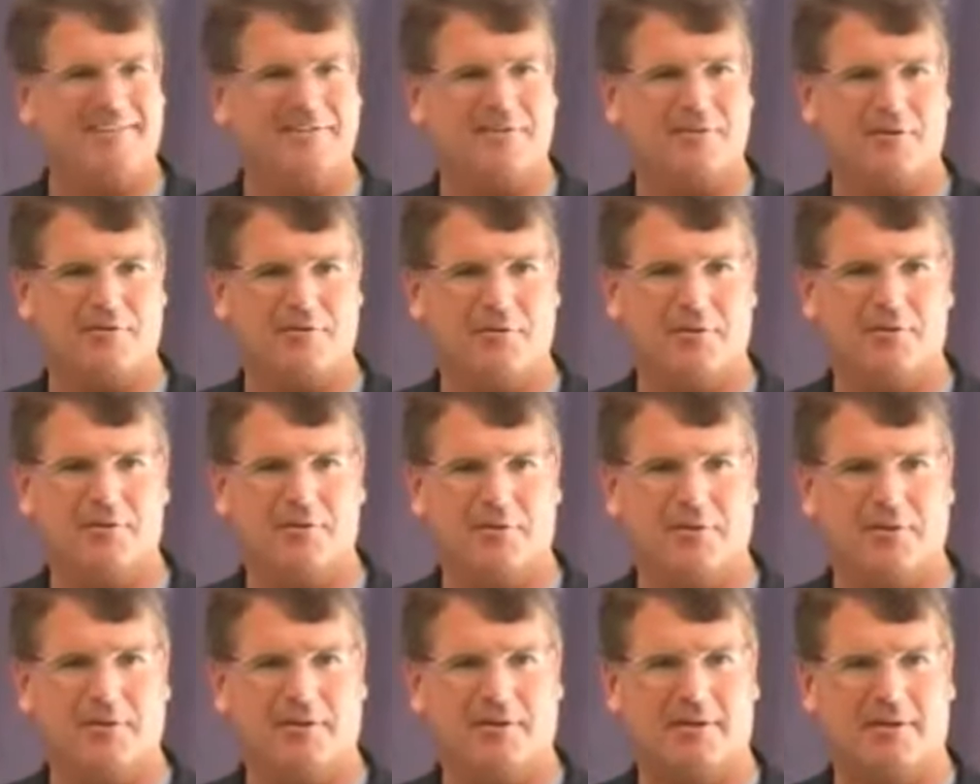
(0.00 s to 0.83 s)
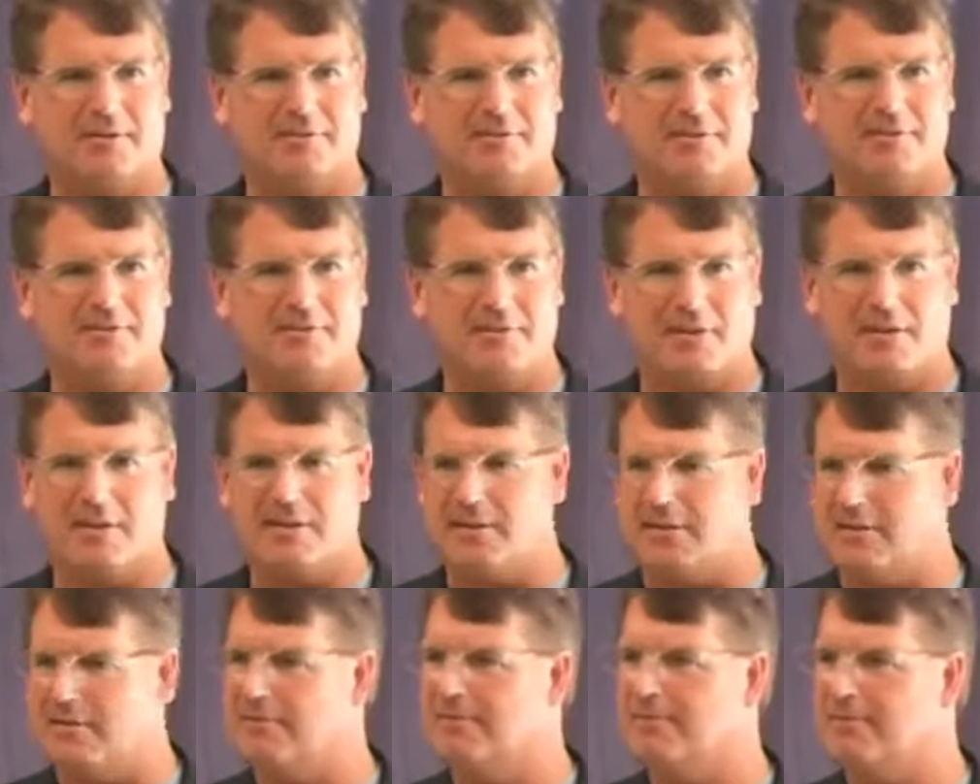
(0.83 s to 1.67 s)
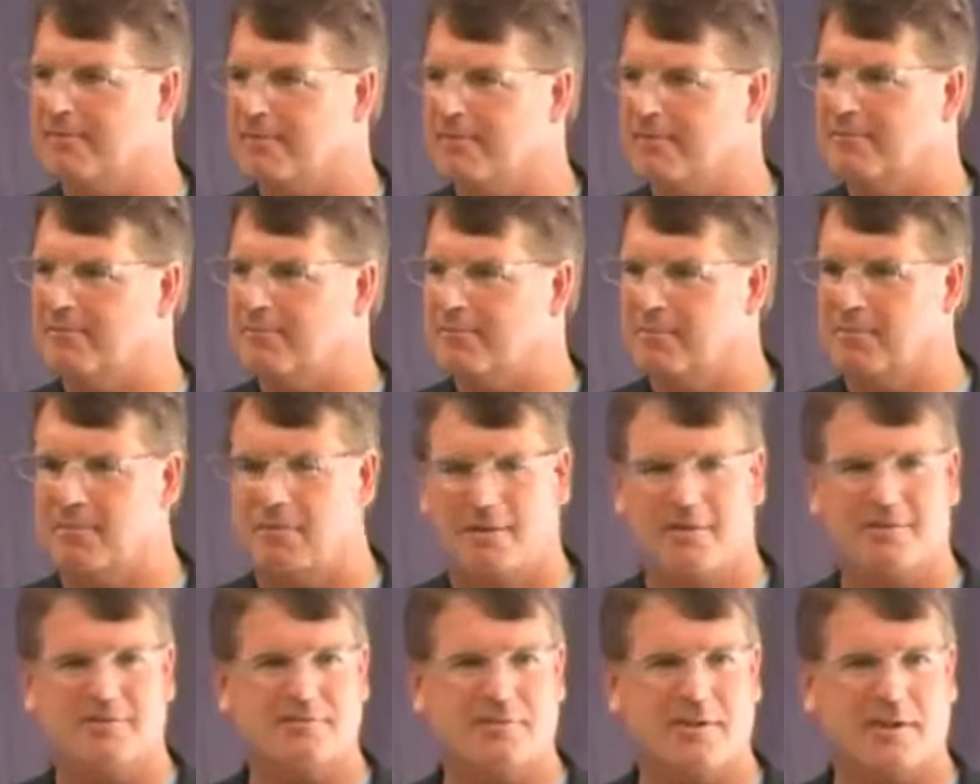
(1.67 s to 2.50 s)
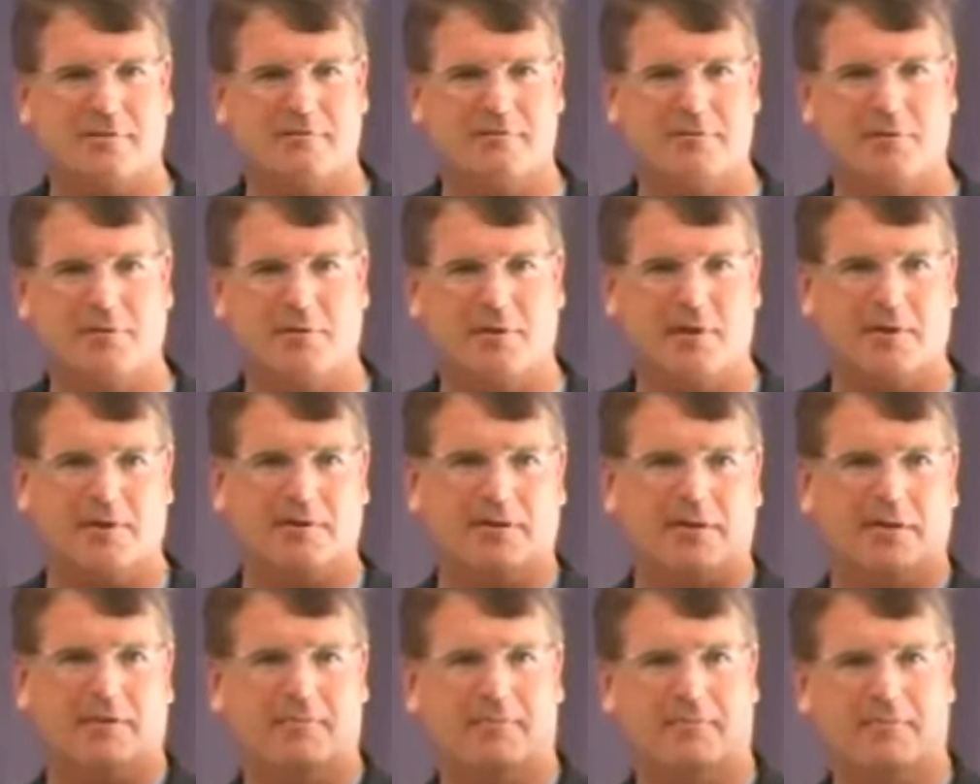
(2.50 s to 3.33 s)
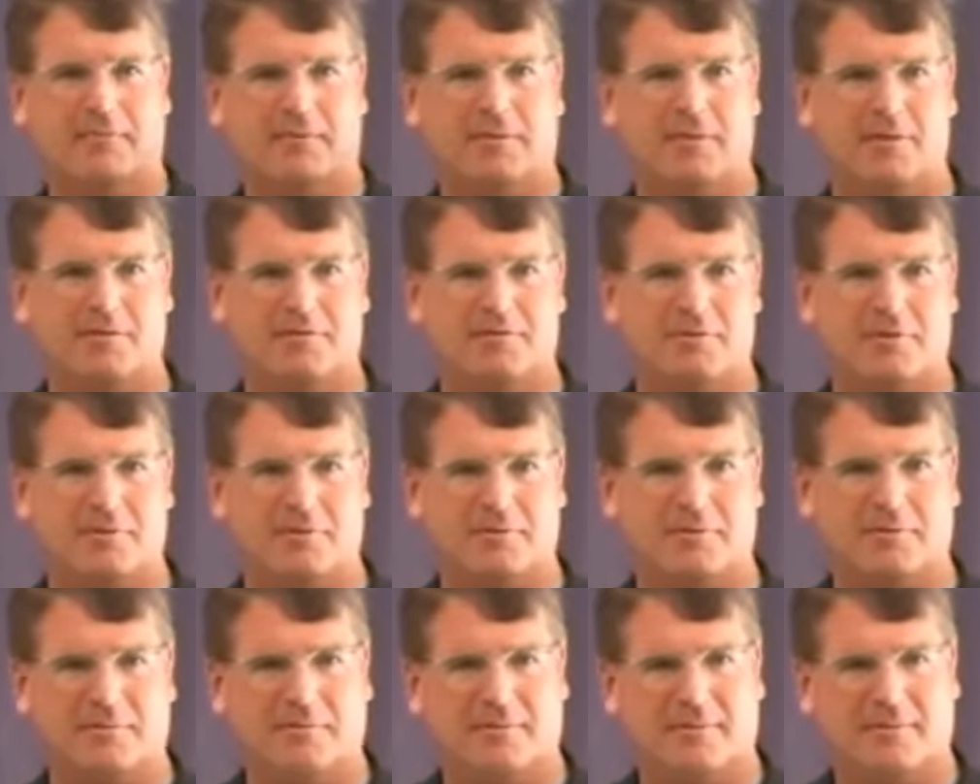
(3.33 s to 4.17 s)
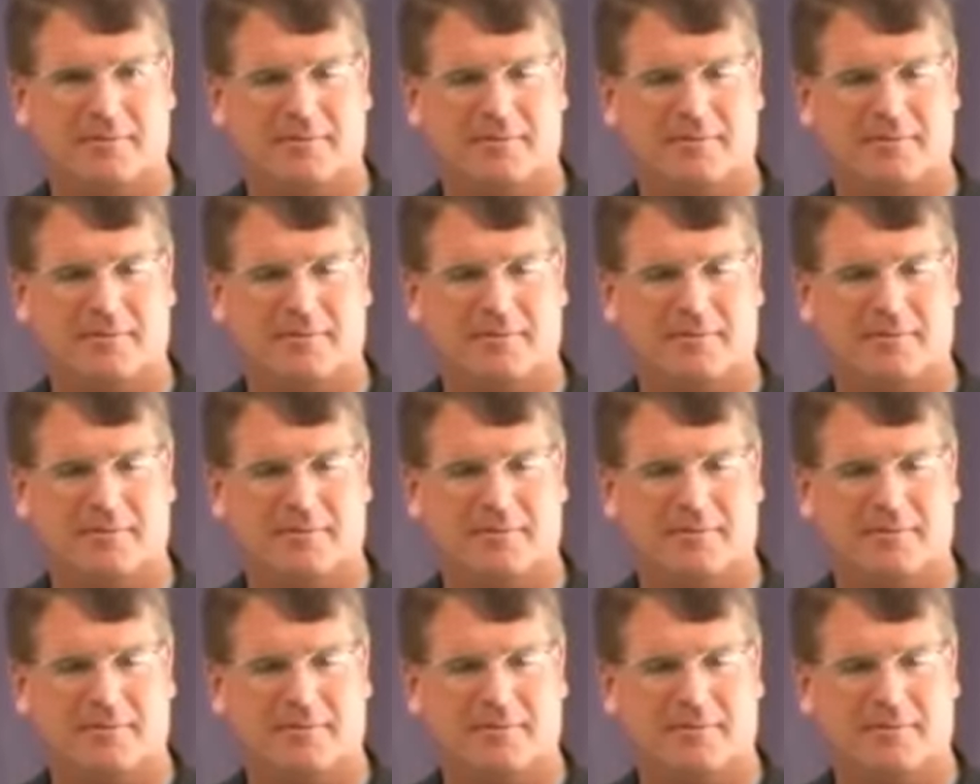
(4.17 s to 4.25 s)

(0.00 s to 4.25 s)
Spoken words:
and so you can get, it's easy to get a inside view like that. Yes, sir.